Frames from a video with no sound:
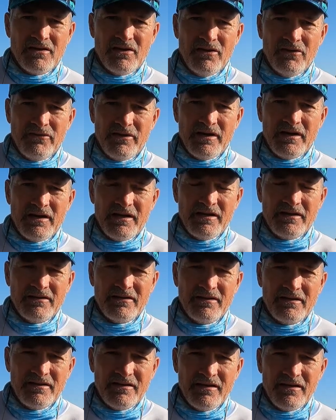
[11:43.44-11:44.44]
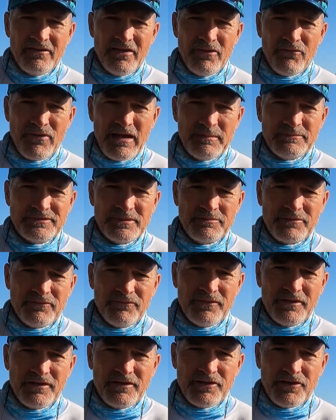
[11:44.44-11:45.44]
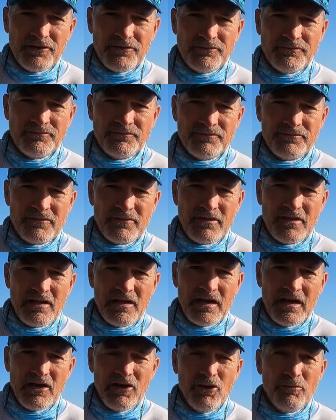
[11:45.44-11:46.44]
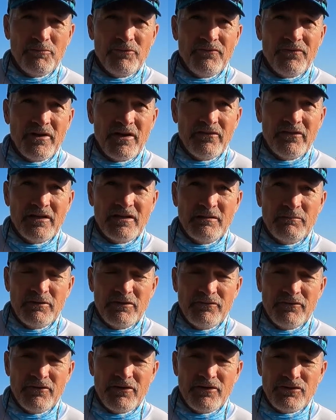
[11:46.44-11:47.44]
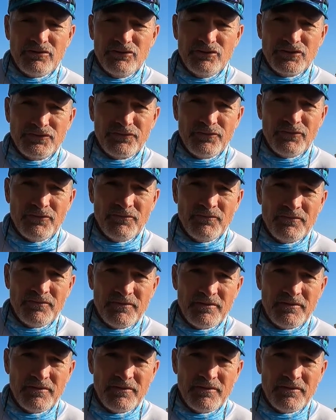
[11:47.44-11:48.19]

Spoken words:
All right, that wraps up the video. I hope you found that to be very useful.